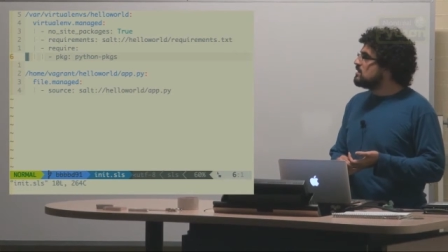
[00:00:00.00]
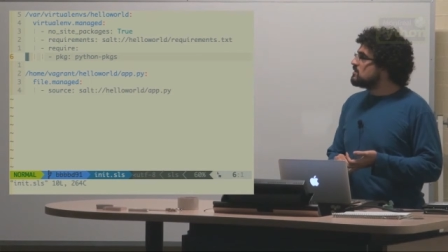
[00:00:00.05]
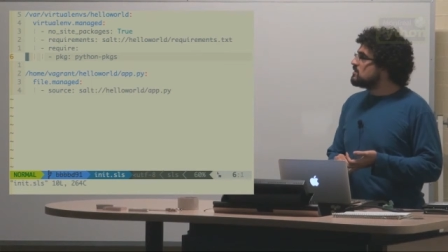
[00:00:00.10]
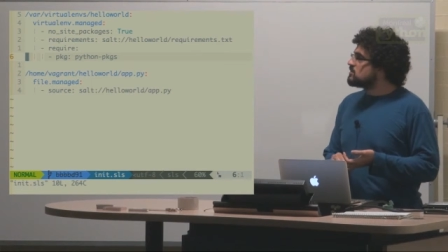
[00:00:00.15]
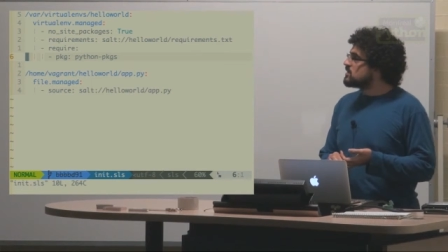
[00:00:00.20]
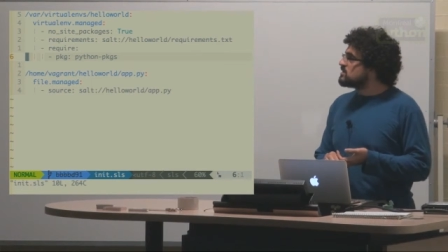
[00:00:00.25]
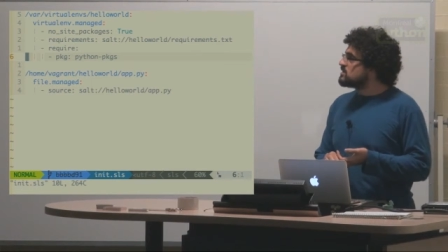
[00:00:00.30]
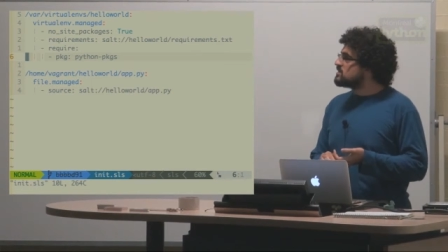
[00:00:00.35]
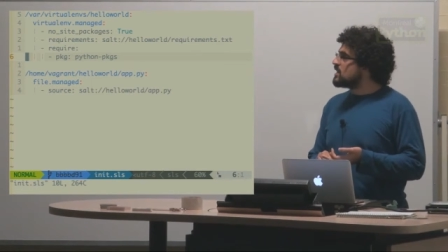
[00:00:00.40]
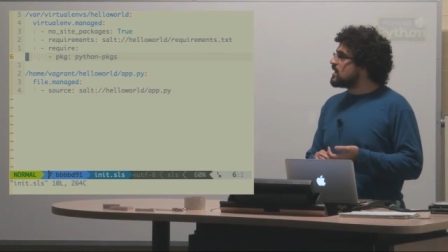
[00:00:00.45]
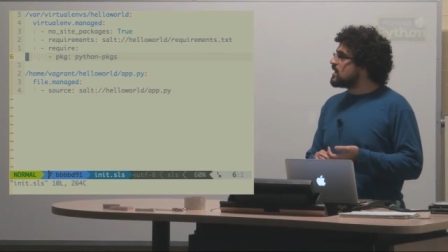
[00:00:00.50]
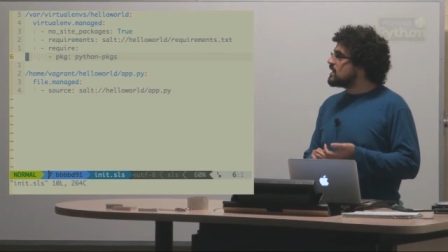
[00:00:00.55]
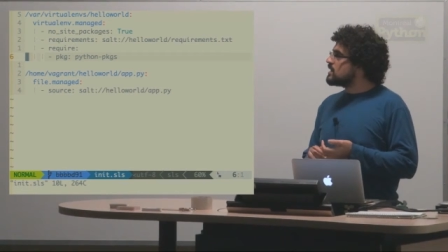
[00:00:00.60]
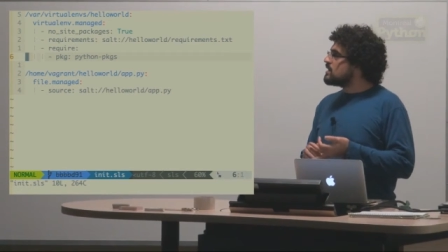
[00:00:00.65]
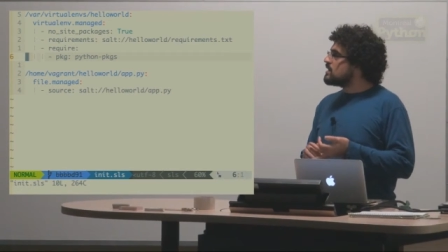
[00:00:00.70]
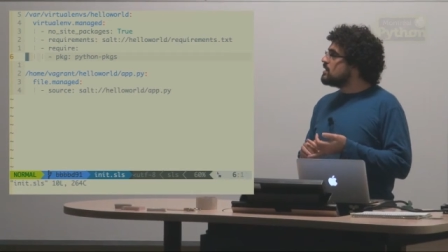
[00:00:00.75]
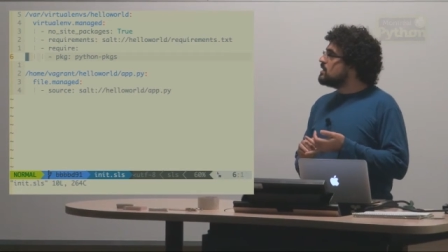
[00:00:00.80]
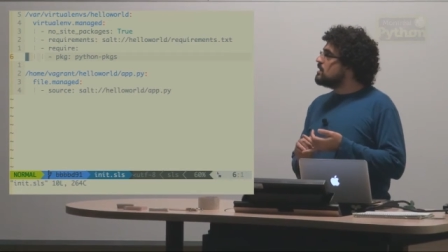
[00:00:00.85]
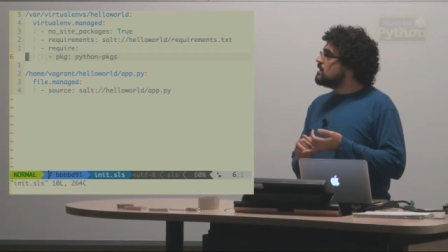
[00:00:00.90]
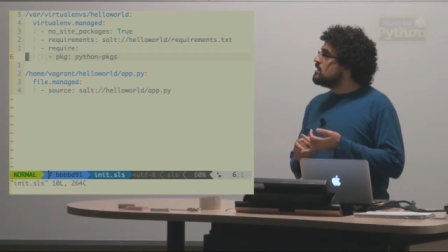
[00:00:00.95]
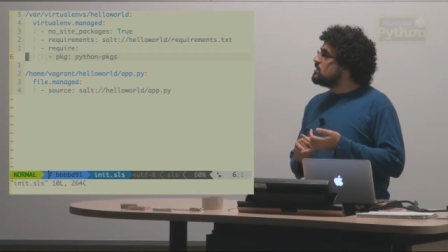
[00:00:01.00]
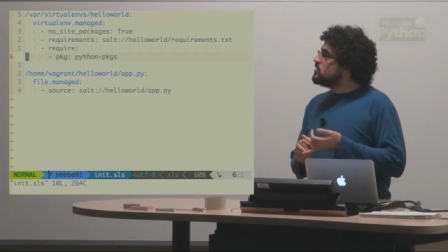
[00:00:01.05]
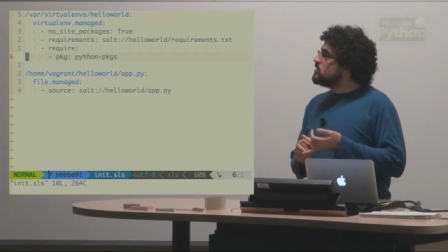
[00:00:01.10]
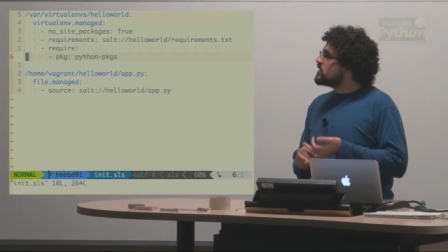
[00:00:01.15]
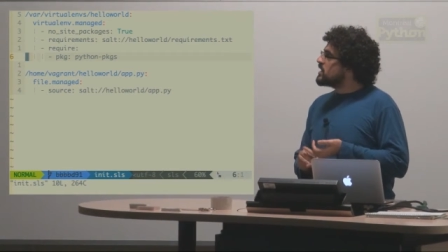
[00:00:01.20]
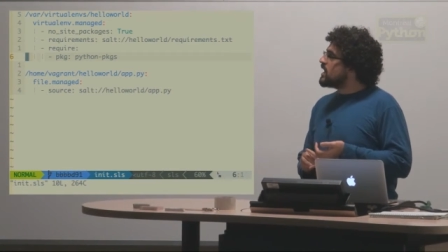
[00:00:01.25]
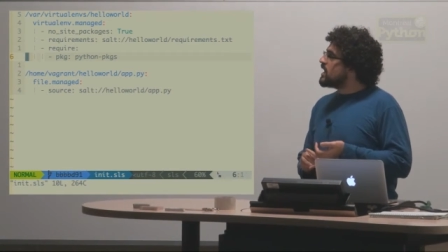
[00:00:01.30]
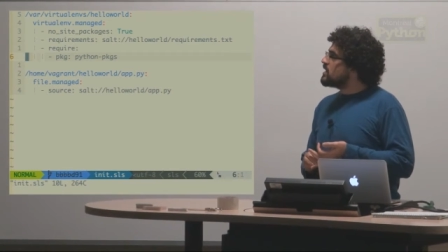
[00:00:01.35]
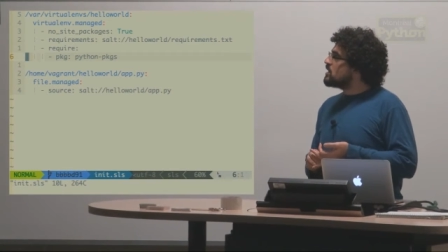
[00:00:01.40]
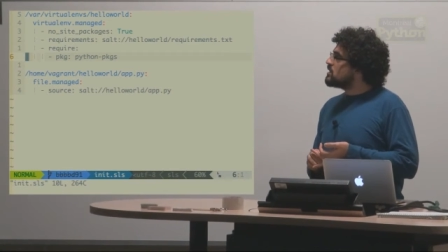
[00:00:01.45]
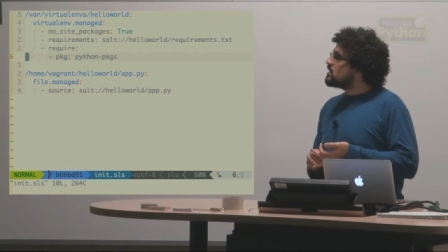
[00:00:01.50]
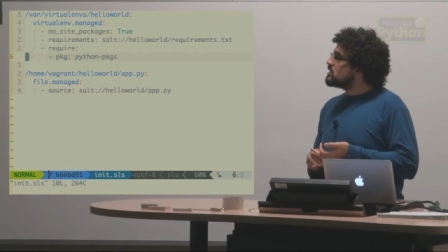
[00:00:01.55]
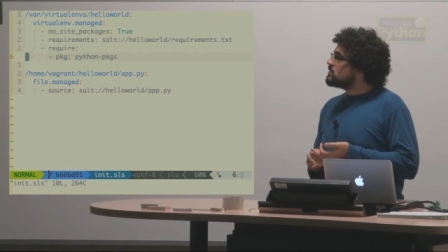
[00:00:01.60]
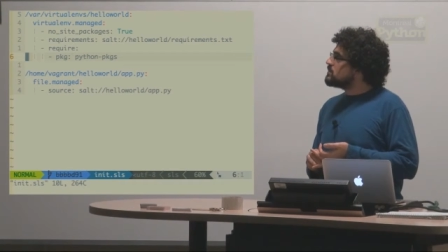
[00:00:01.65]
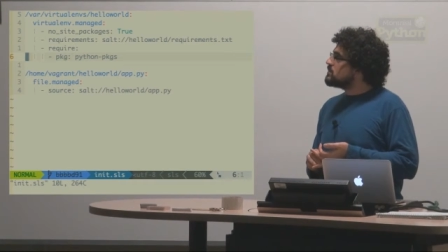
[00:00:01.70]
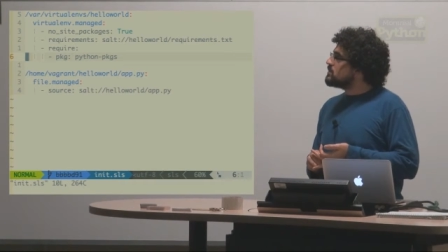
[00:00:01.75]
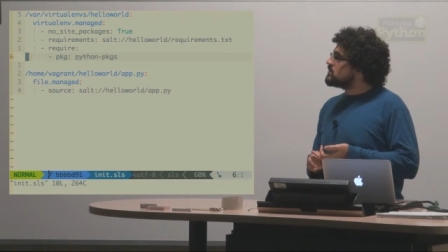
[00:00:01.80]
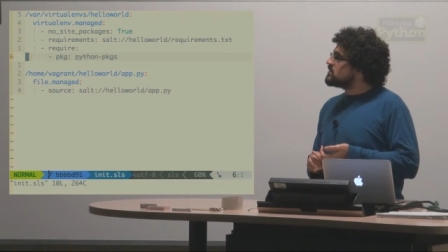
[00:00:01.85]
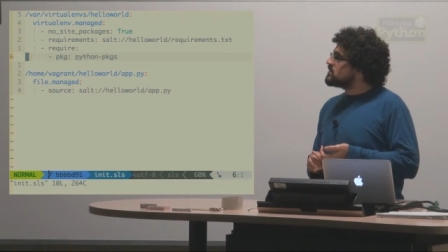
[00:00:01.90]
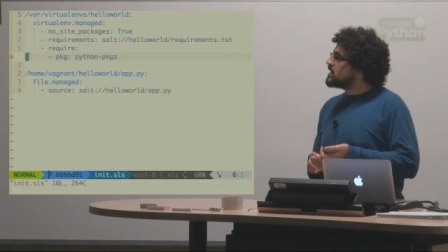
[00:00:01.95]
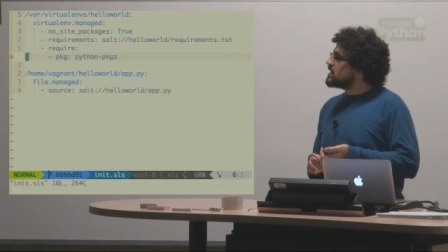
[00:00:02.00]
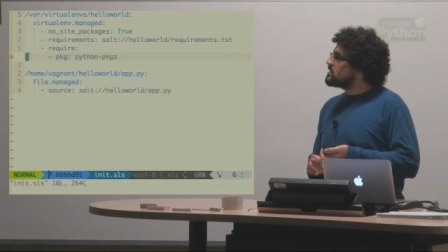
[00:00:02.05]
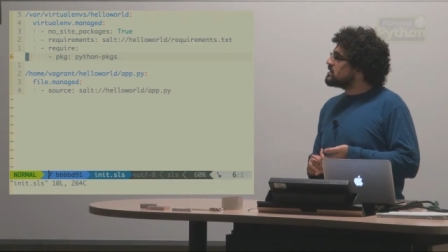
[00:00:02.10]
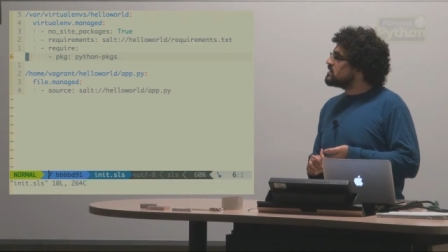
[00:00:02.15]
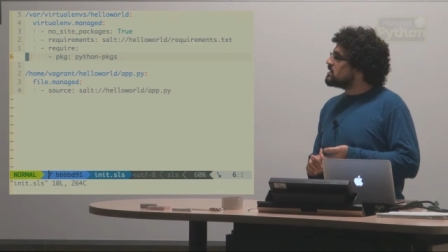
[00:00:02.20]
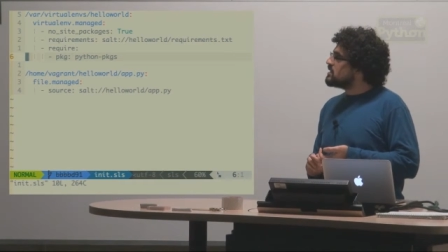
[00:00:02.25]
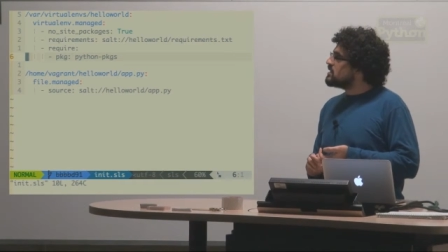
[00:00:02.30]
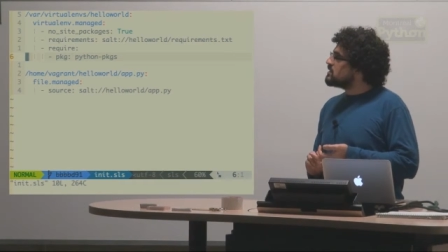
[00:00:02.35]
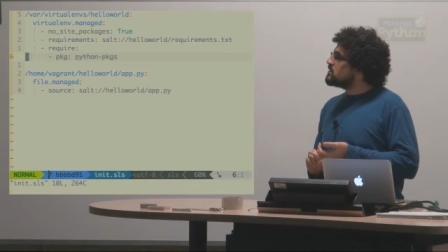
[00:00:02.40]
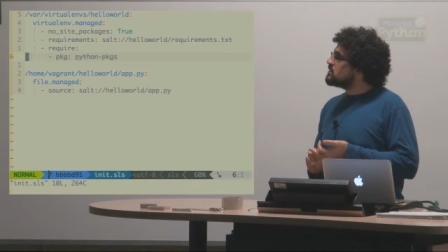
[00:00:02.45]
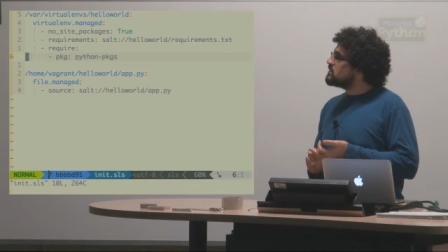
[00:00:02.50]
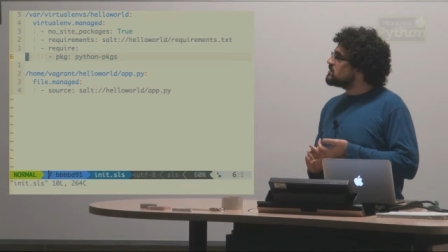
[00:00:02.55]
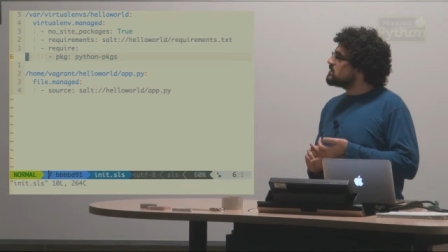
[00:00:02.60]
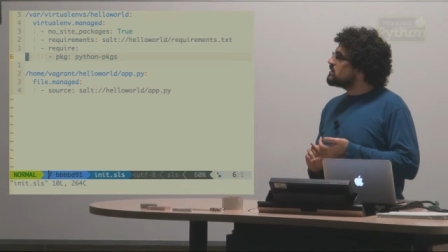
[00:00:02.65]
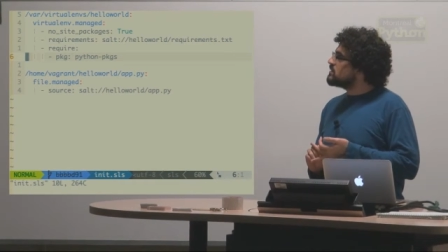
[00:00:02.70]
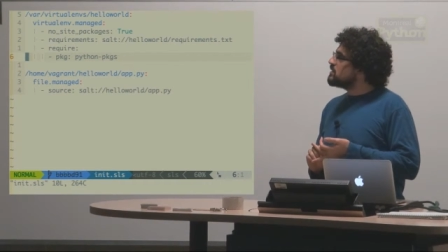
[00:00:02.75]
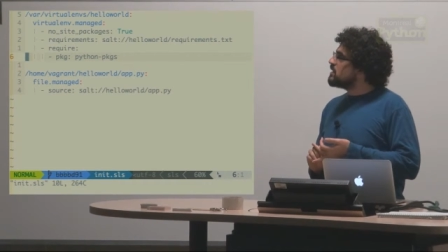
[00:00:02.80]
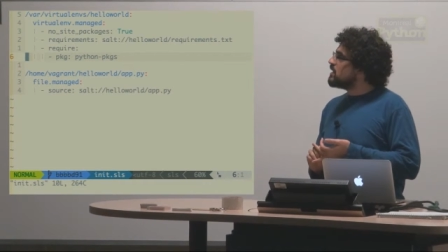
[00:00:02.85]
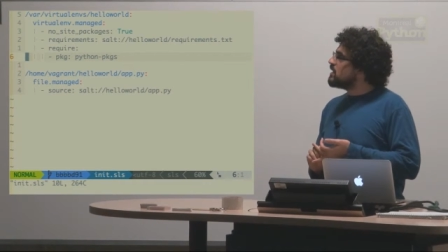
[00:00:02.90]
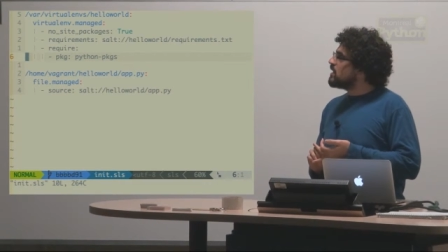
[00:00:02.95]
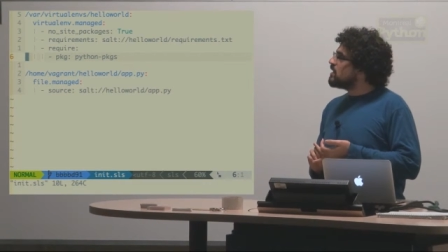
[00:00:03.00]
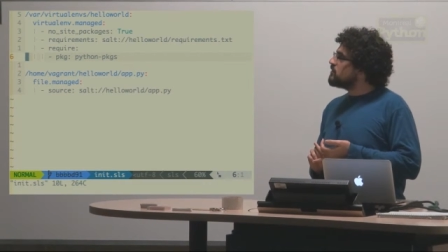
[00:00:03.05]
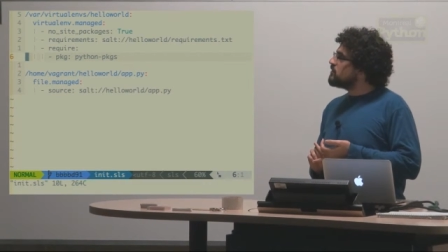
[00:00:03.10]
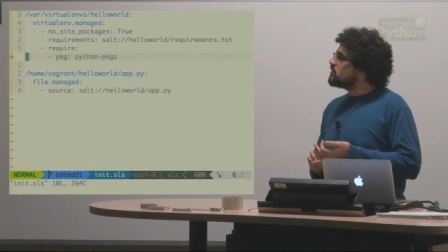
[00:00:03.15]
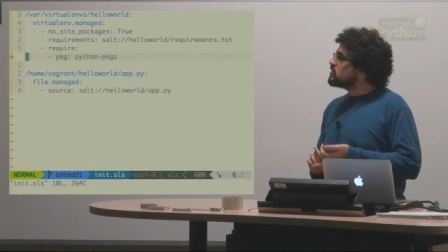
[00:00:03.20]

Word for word: So it's saying you cannot set this uh,